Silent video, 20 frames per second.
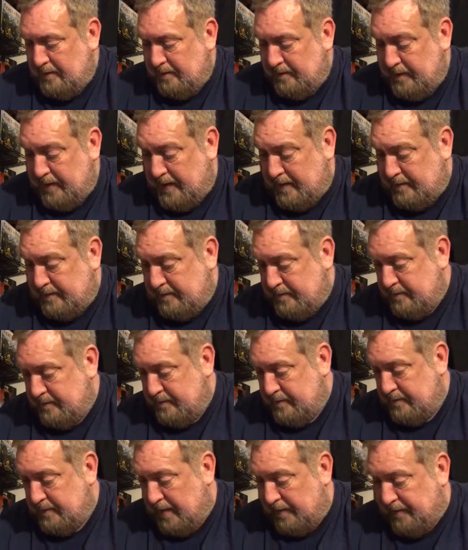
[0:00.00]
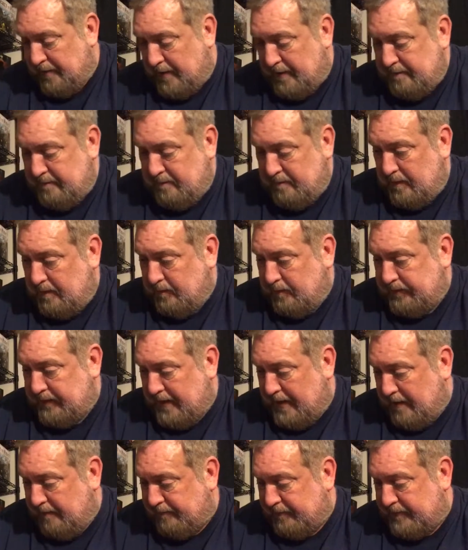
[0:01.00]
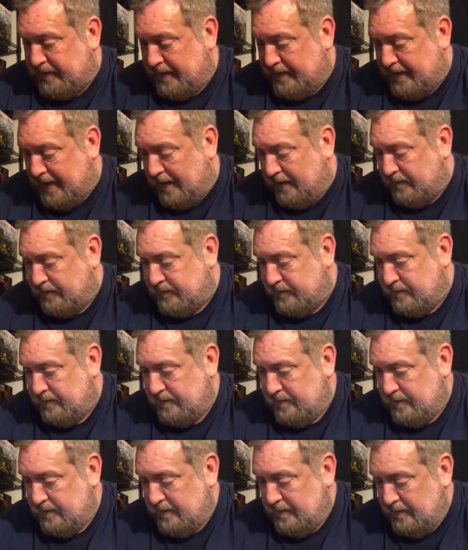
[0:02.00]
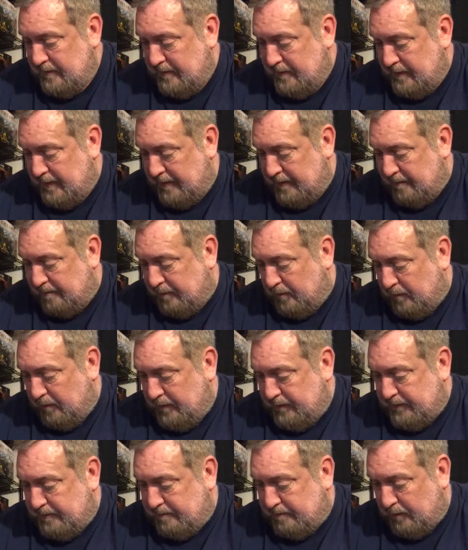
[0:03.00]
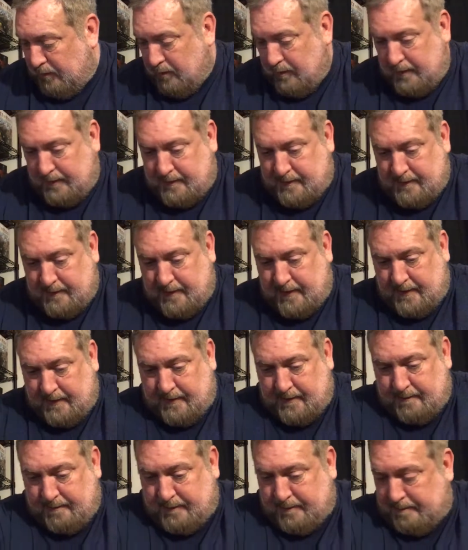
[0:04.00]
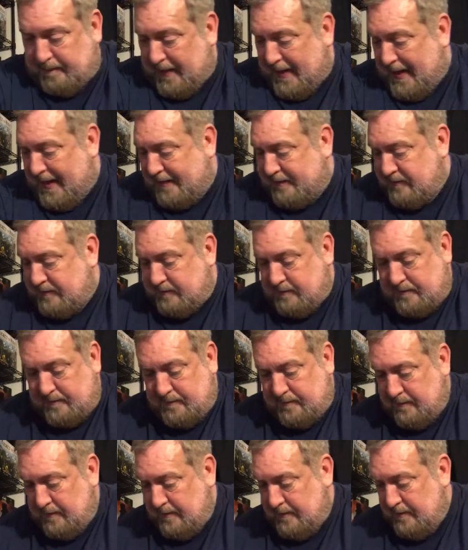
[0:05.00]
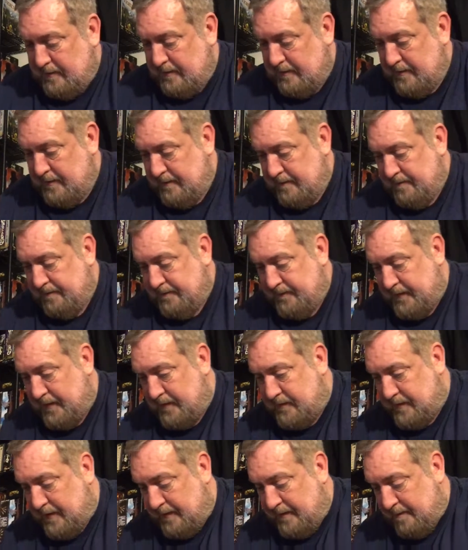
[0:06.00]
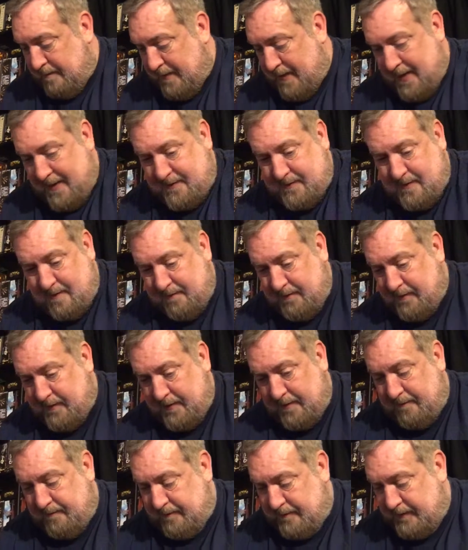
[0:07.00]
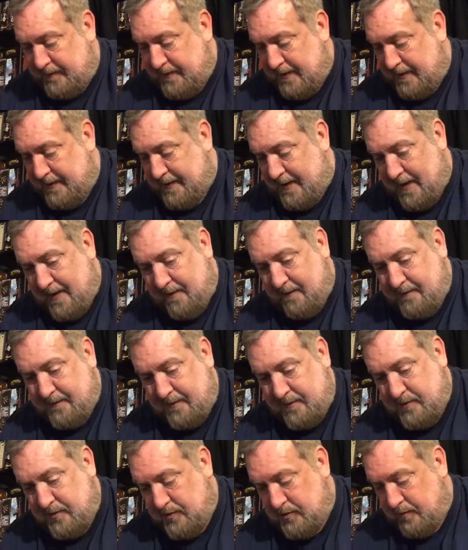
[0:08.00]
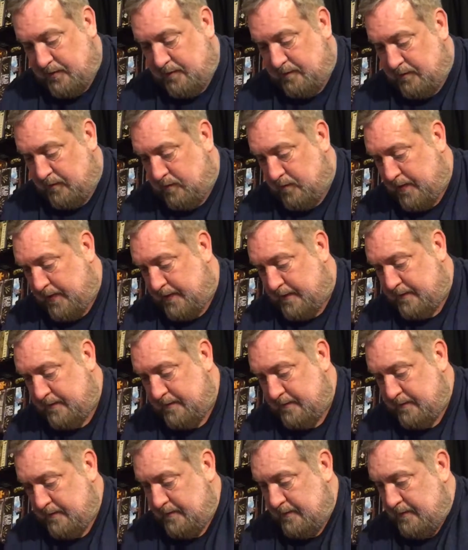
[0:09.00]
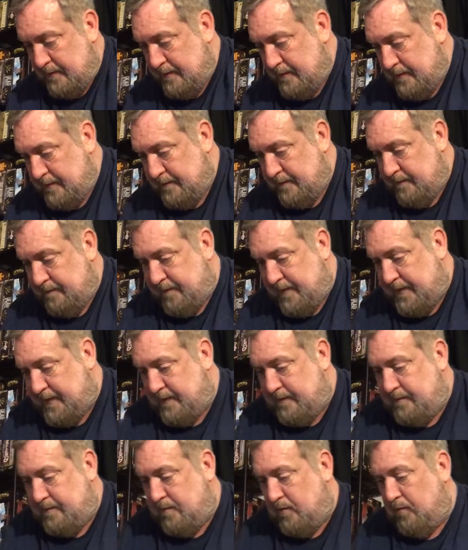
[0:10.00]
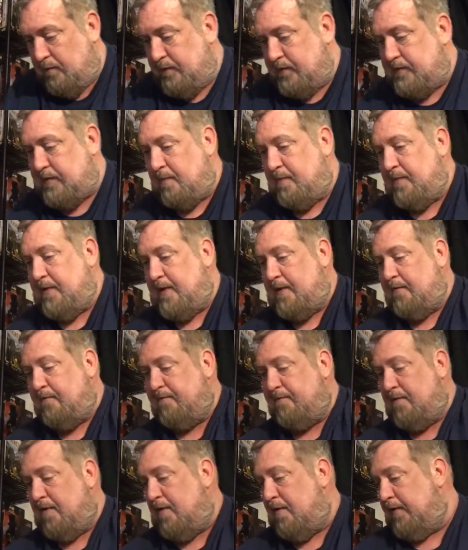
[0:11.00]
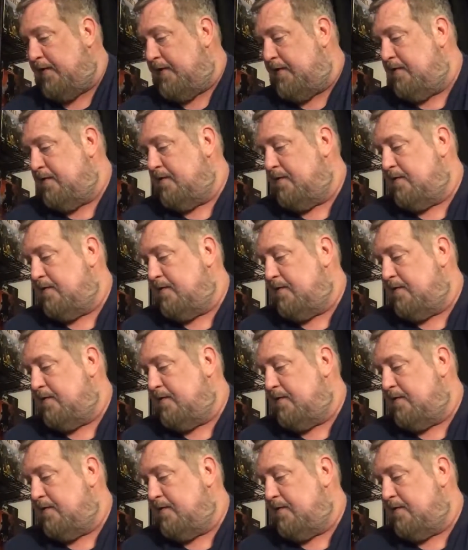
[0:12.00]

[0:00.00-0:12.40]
Yeah, I thought, well, what the hell, for $10. And the box, the inside of the box and everything for the $10. I'll just show you real quick if I can pull this up without it falling.